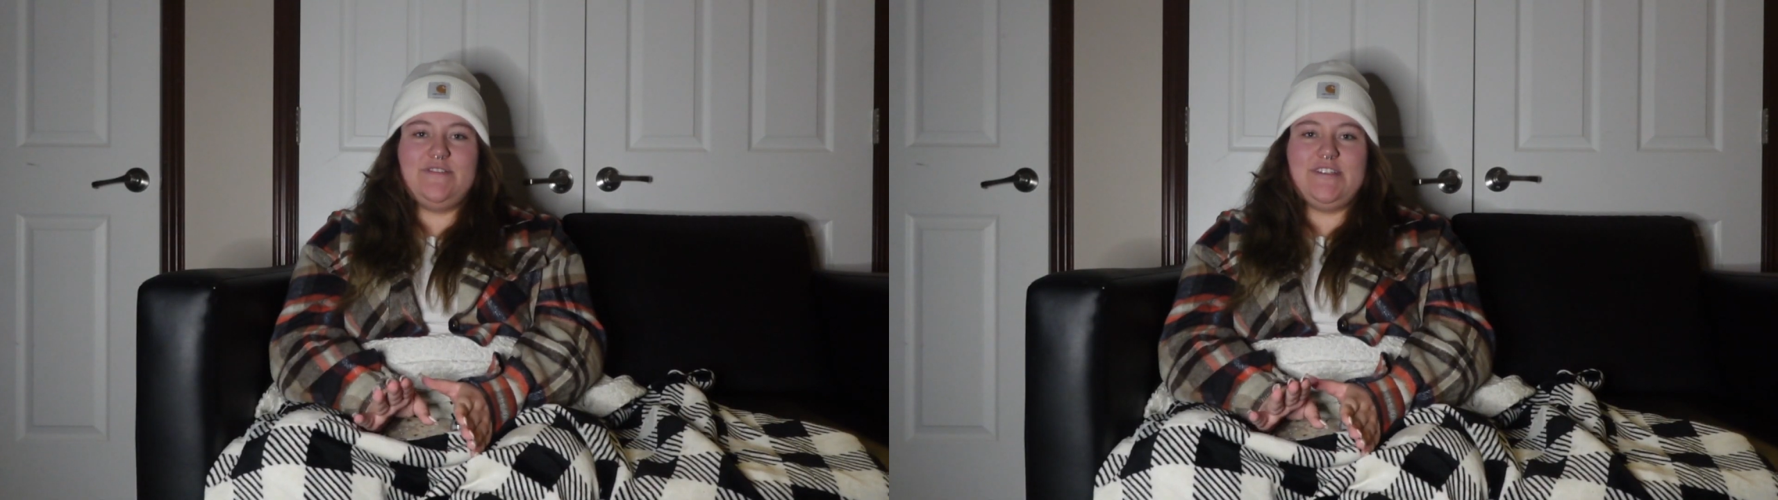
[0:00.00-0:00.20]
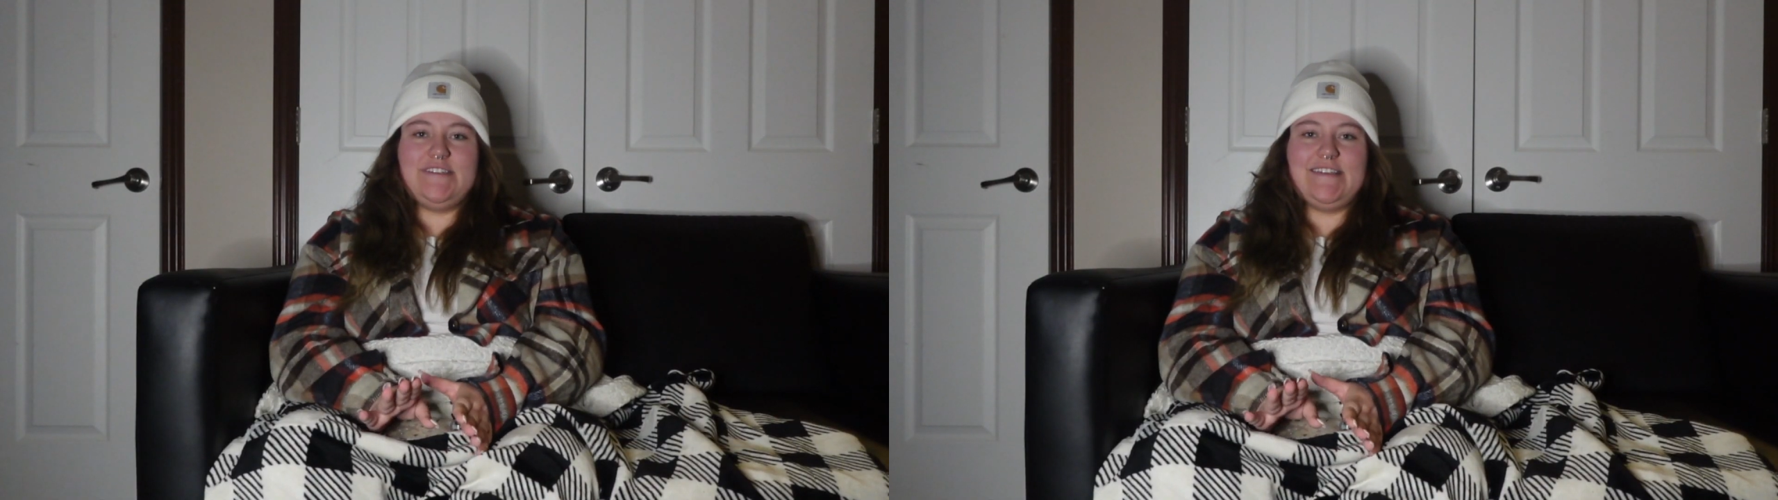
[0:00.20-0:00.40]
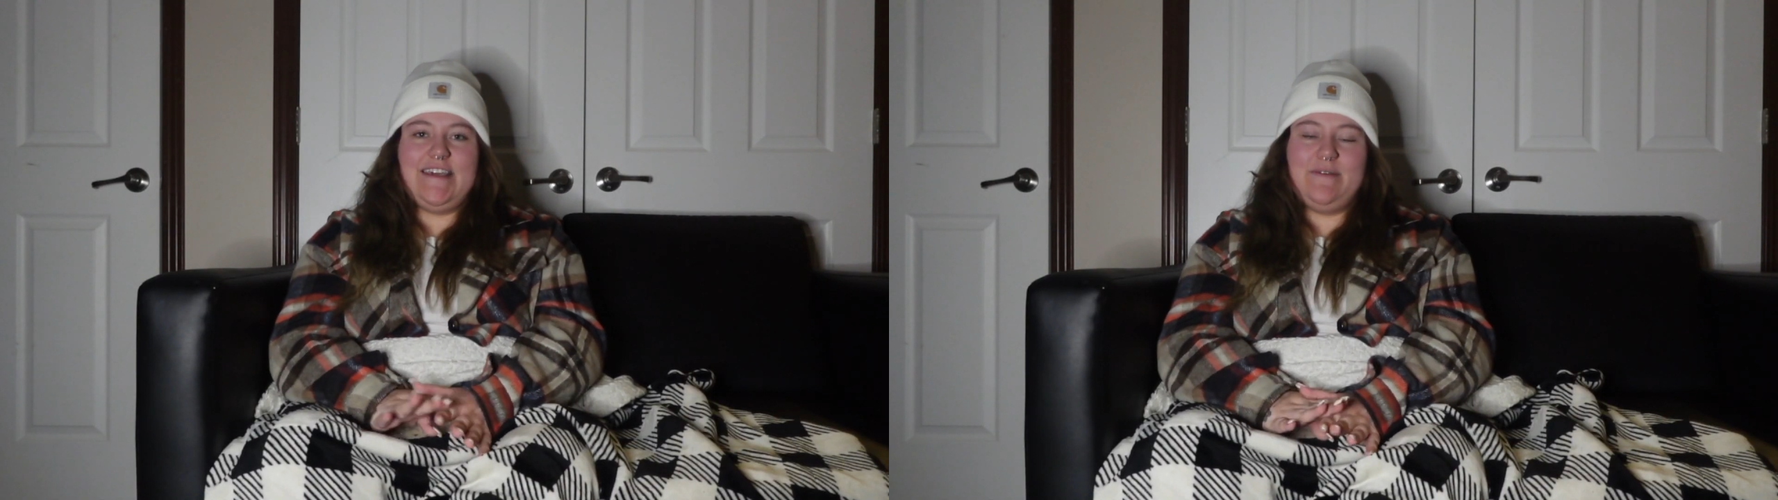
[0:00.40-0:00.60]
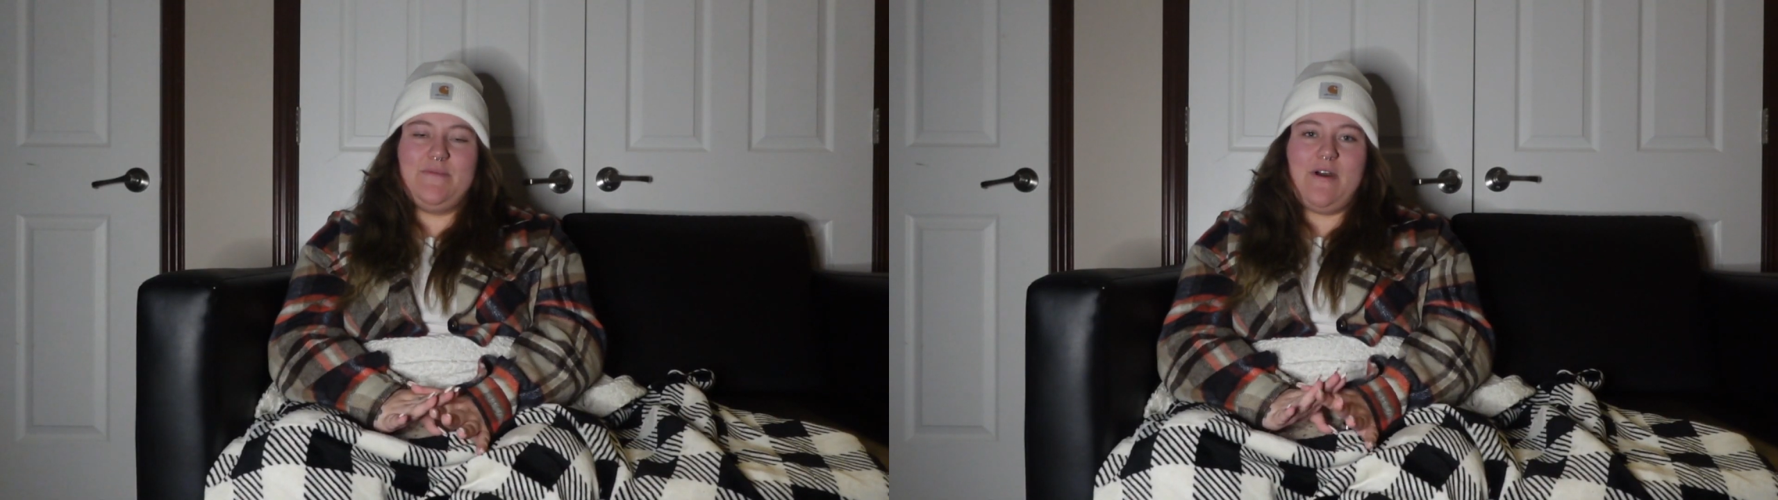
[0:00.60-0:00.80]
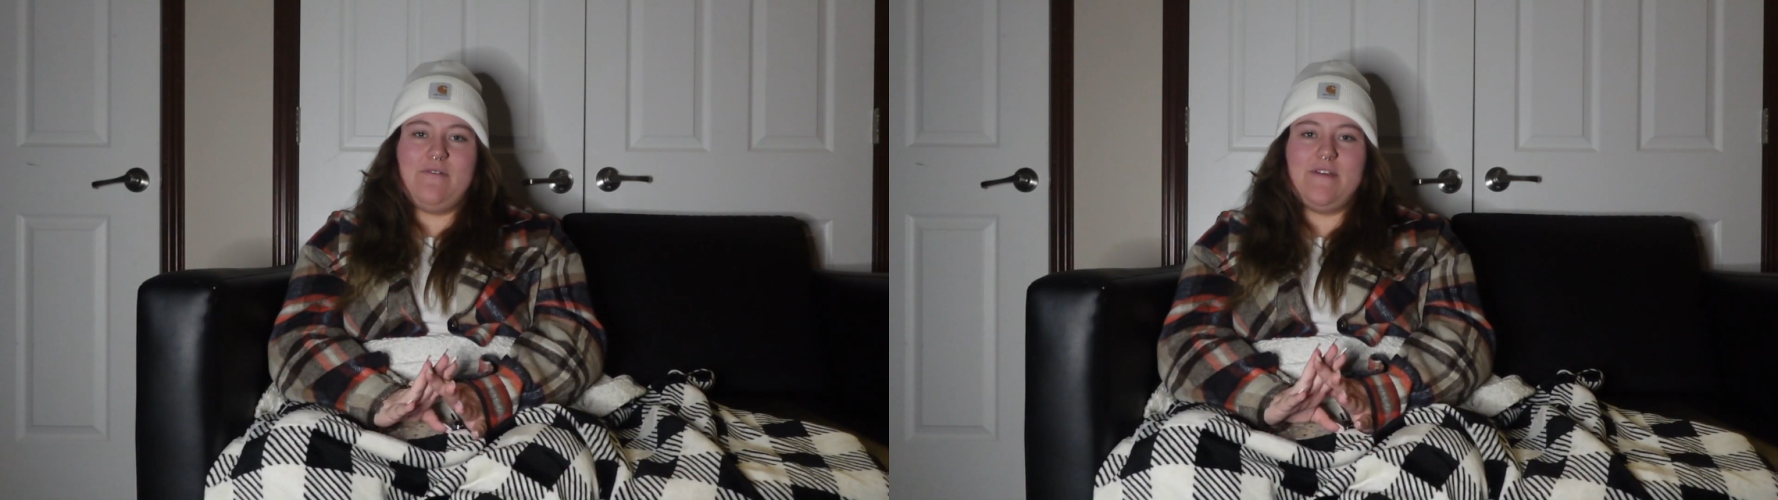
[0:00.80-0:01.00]
just to
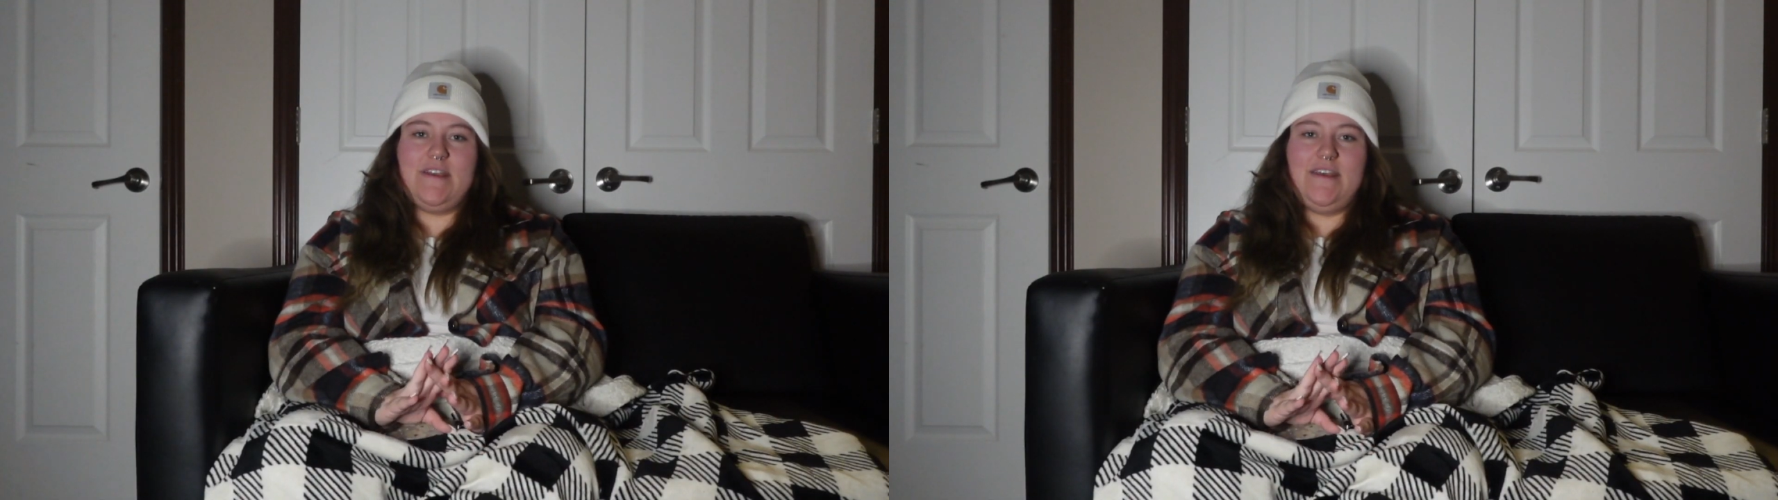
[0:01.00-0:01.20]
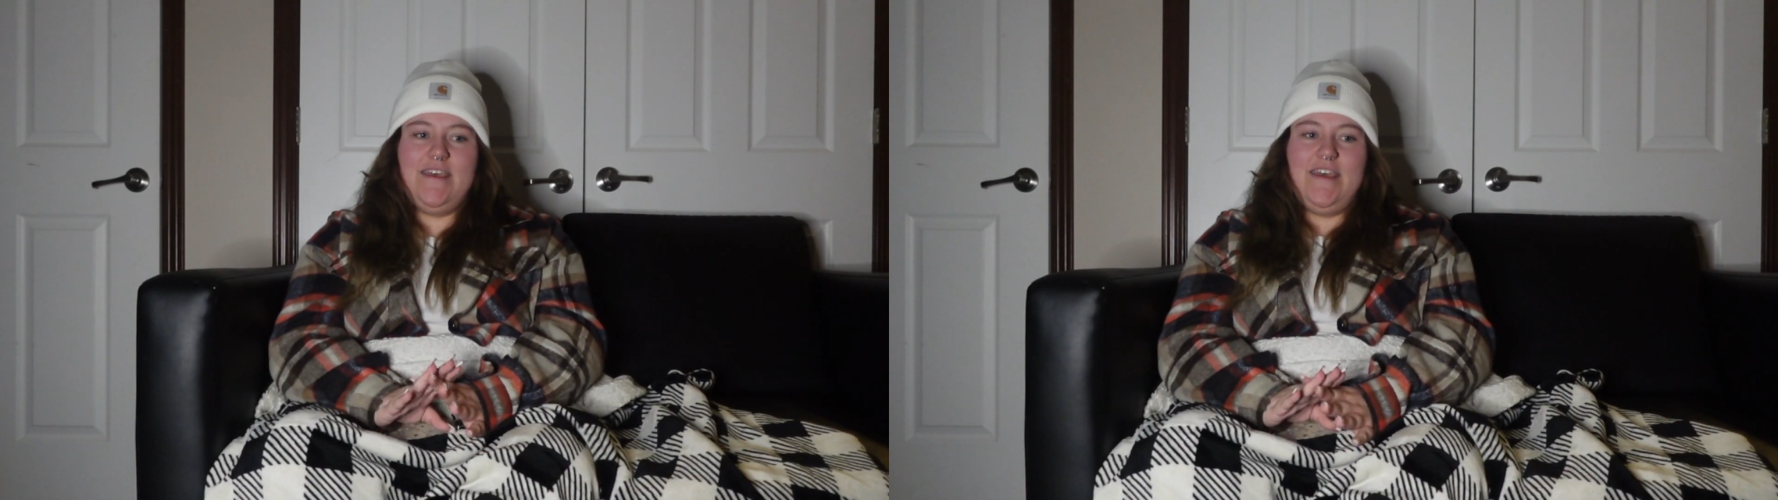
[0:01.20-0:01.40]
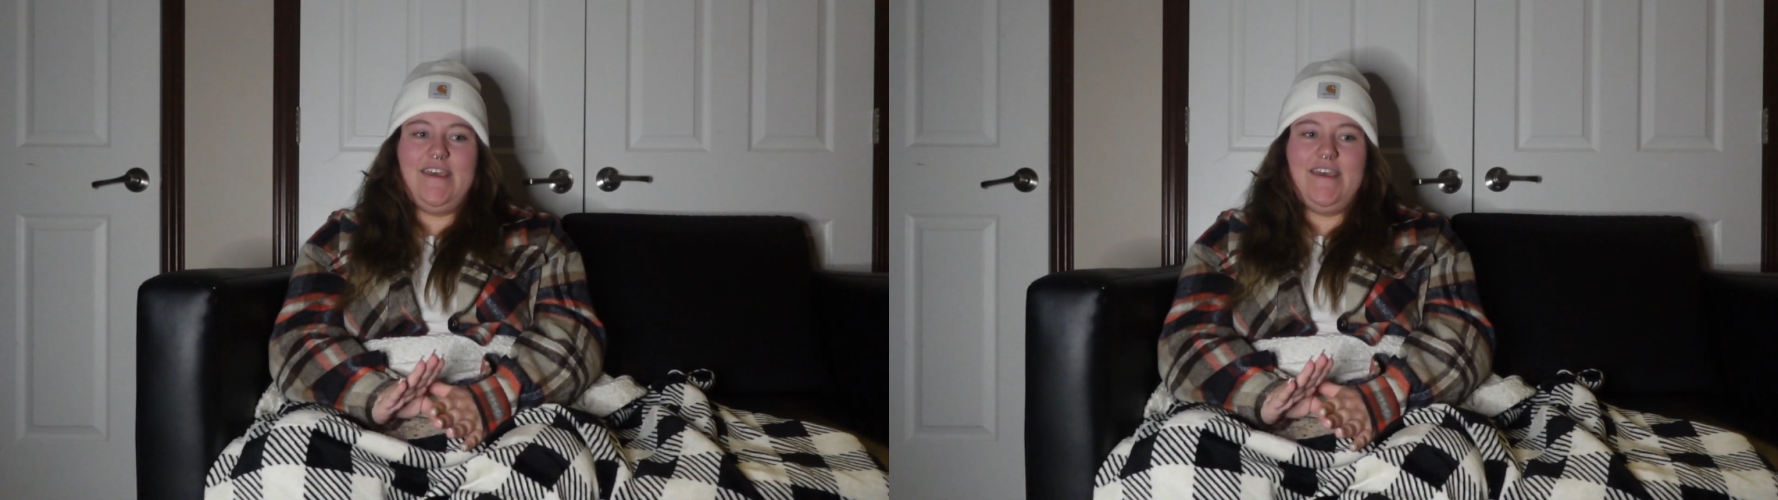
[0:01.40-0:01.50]
keep going